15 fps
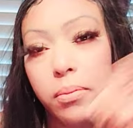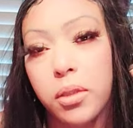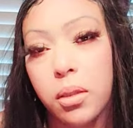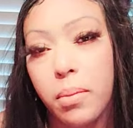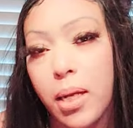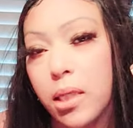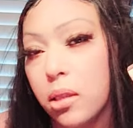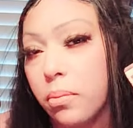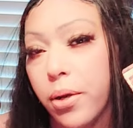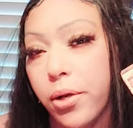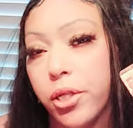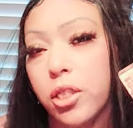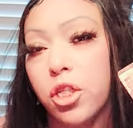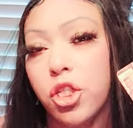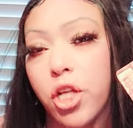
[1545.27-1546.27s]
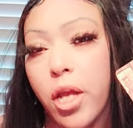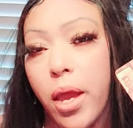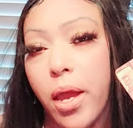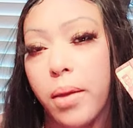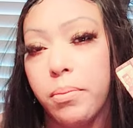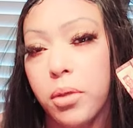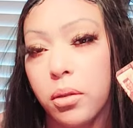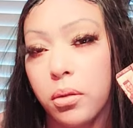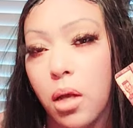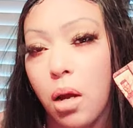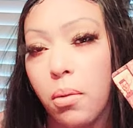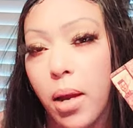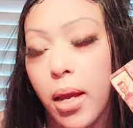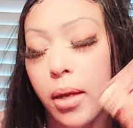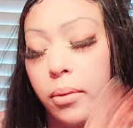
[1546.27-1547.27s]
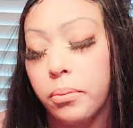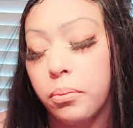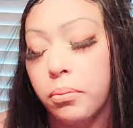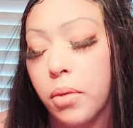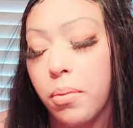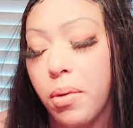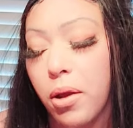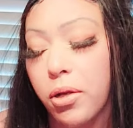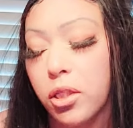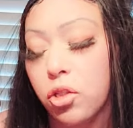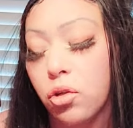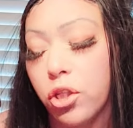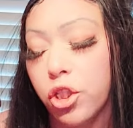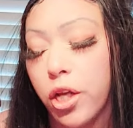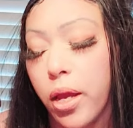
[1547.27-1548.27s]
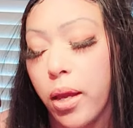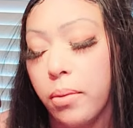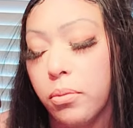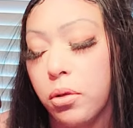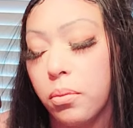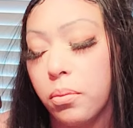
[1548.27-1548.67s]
Somebody's embarrassed and ashamed. All right, embarrassed or ashamed.